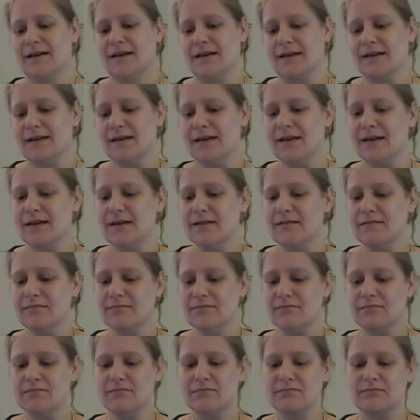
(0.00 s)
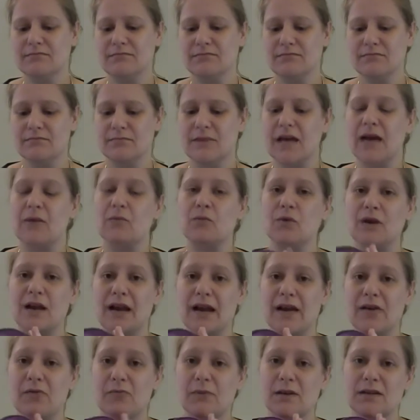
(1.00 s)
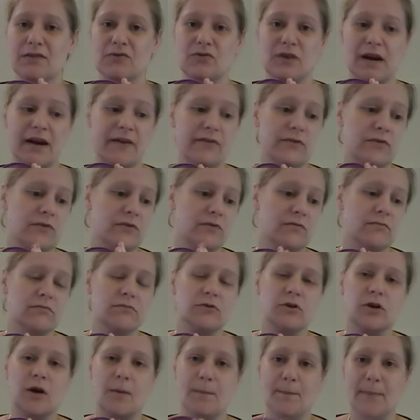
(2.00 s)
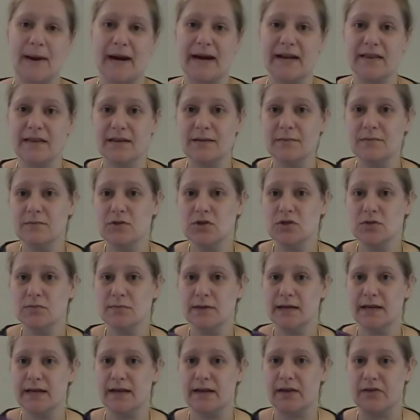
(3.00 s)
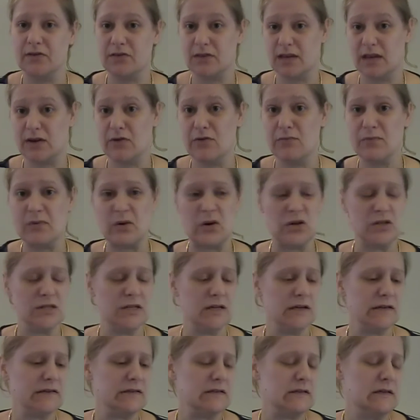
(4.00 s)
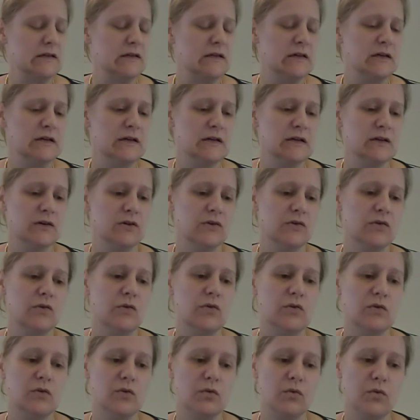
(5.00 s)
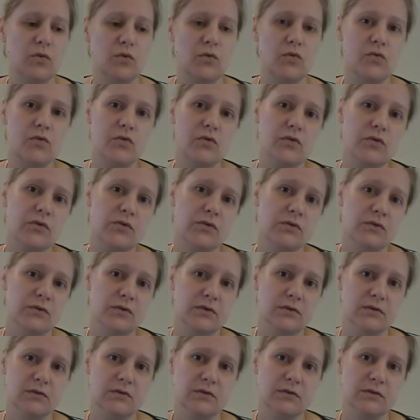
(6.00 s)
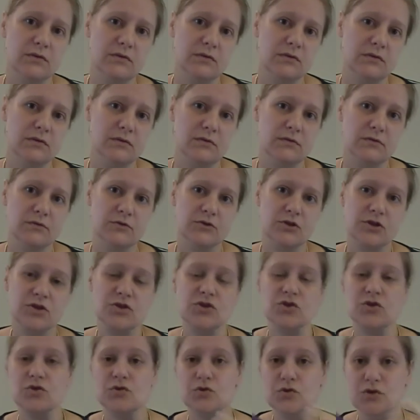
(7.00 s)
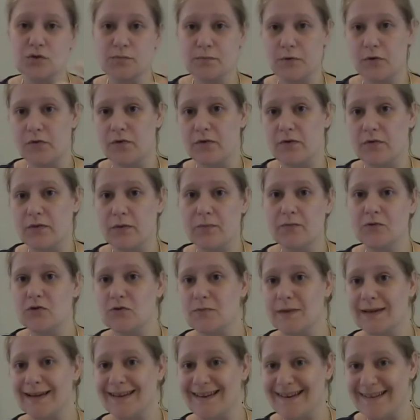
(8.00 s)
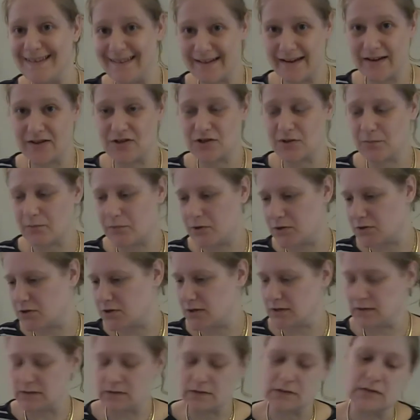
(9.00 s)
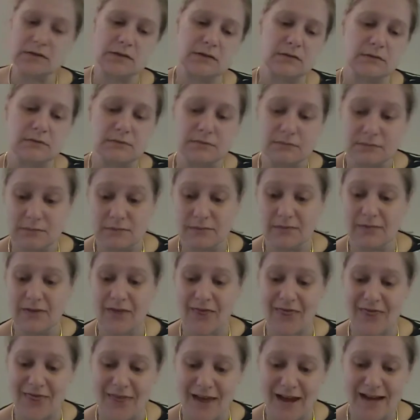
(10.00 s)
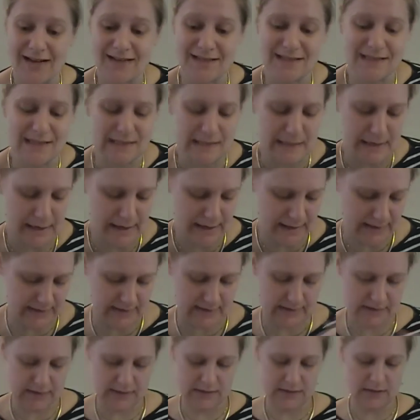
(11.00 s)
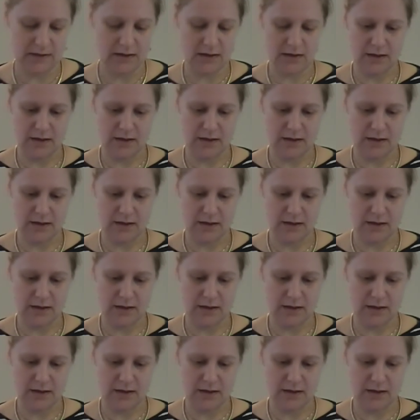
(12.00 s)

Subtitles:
Again, that would allow me to either combine them to make a thicker project or just to use both of them to make a larger project. So that's nice.